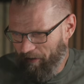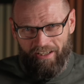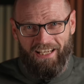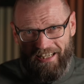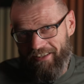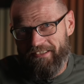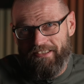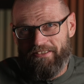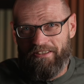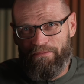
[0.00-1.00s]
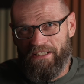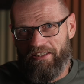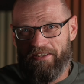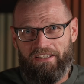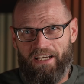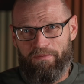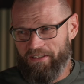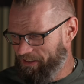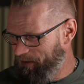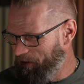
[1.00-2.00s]
How is this going to make your camping
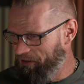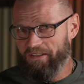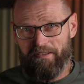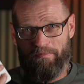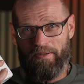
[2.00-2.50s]
experience